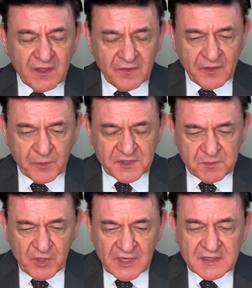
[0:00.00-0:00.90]
the
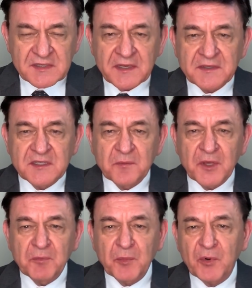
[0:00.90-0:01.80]
response needs to
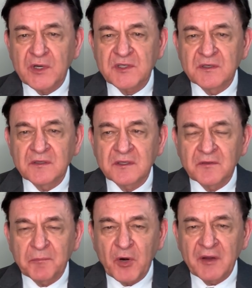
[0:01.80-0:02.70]
be proportional to
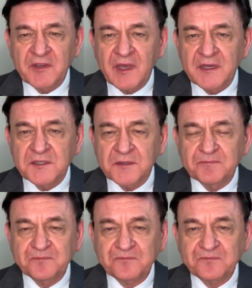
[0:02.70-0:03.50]
the provocation.